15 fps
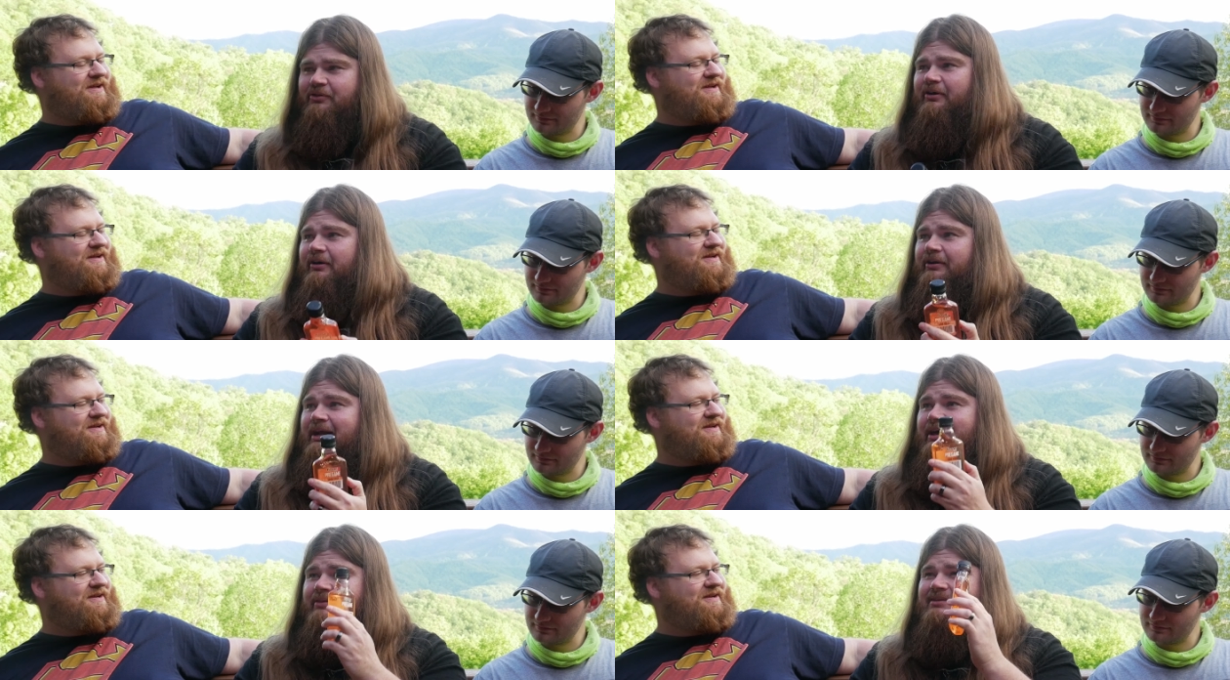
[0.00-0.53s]

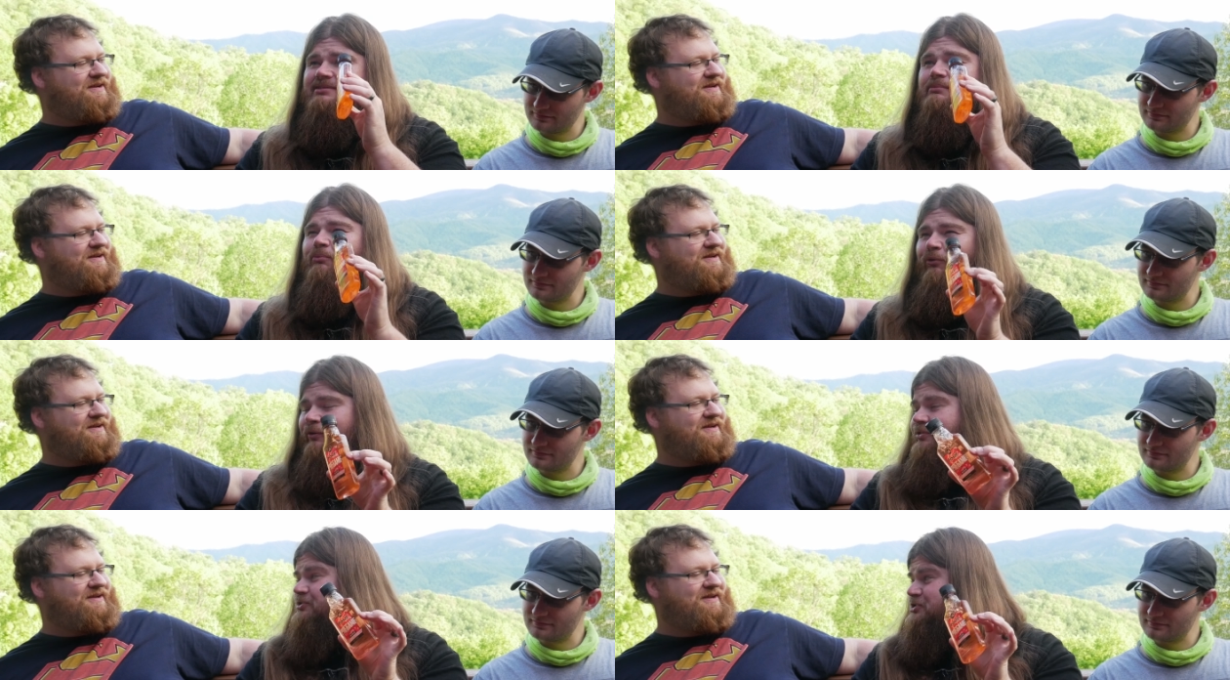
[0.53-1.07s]
Speaker 1: Now, these are
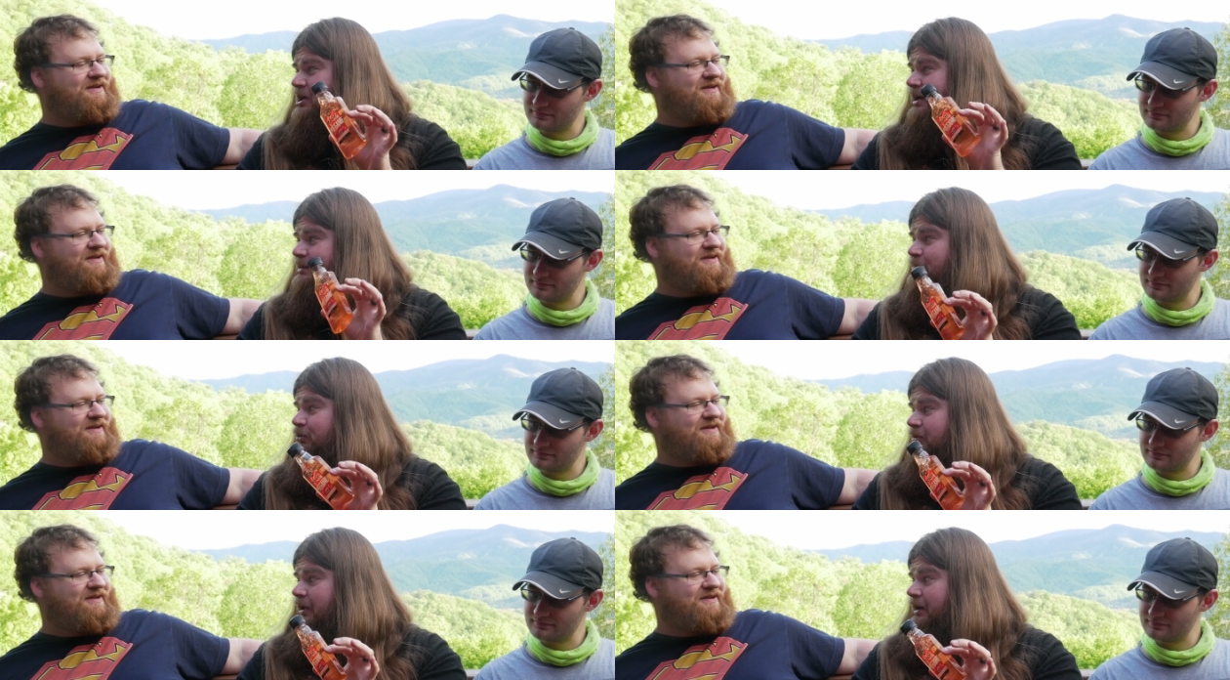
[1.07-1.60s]
more than Johnny
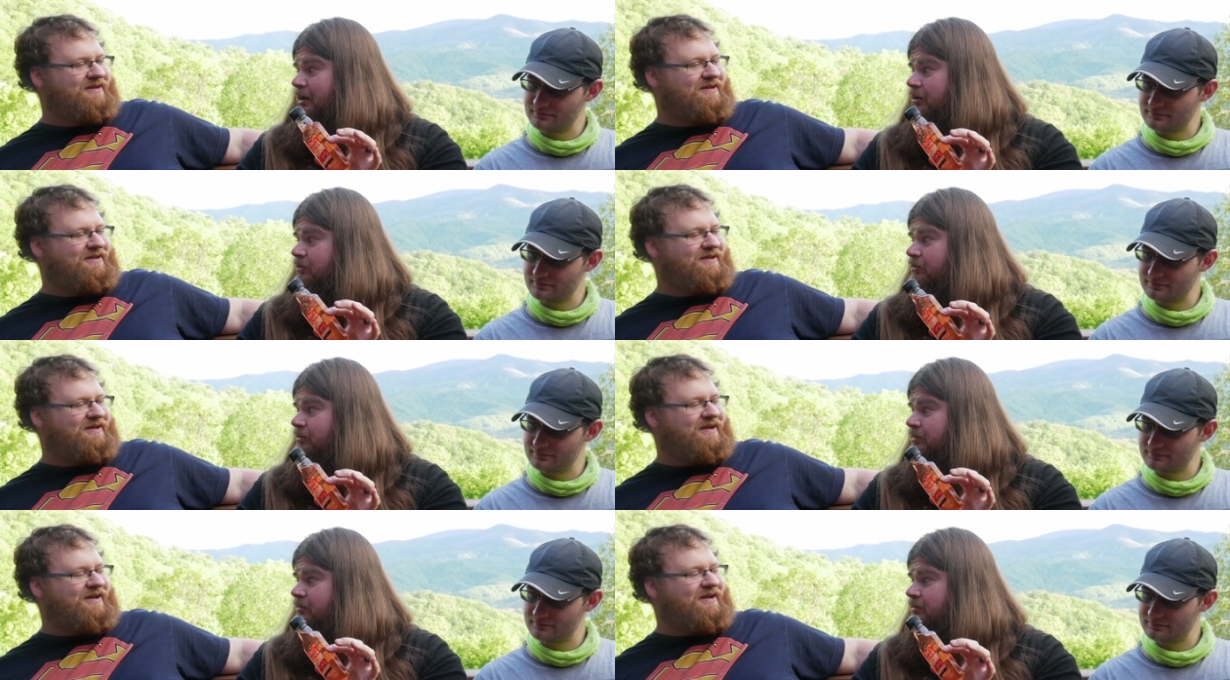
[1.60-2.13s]
Bootleggers.
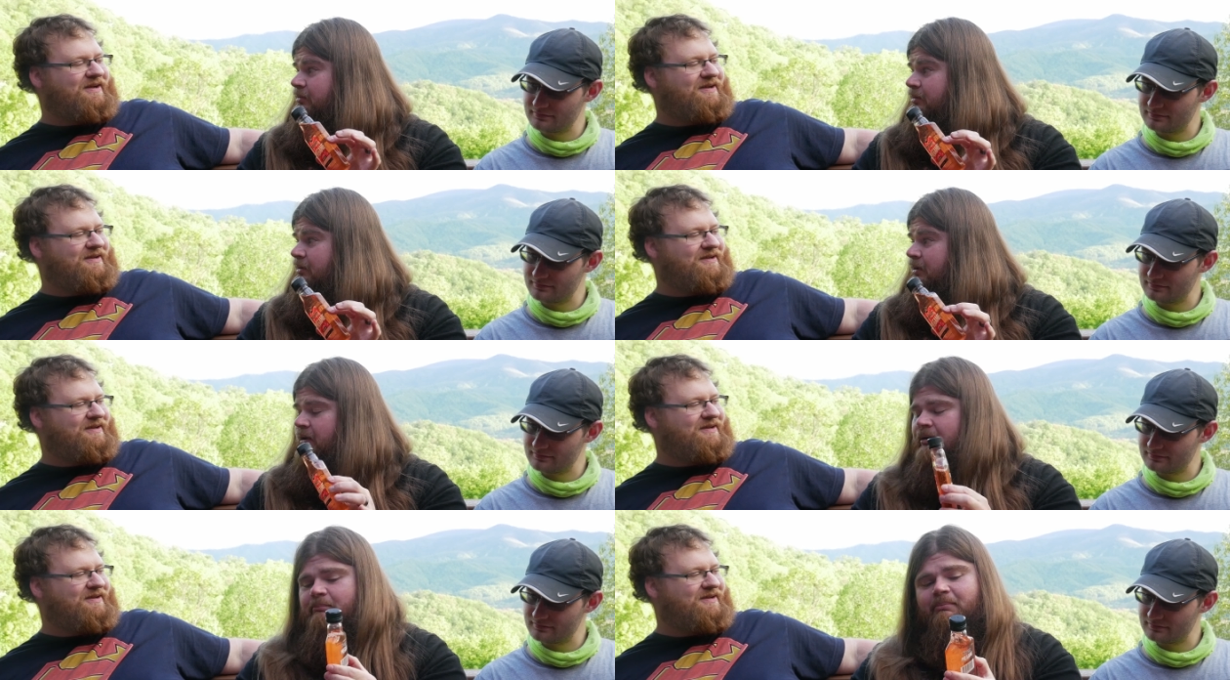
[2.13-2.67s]
Uh-huh.
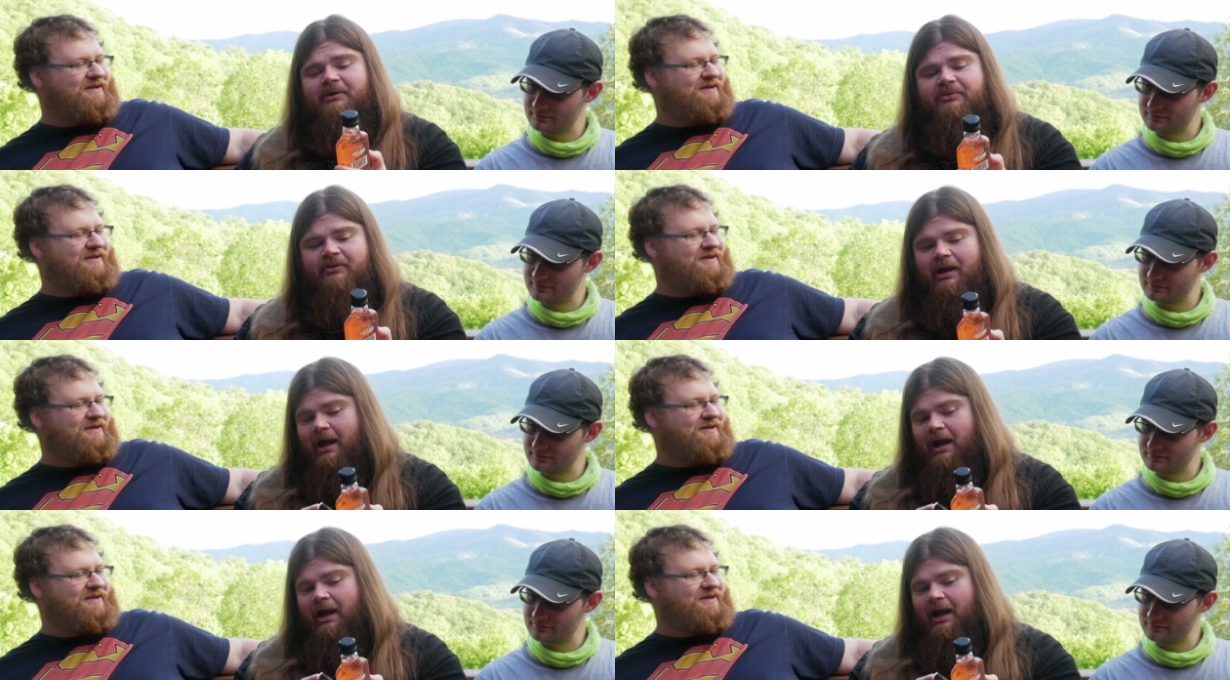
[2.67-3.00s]
But they're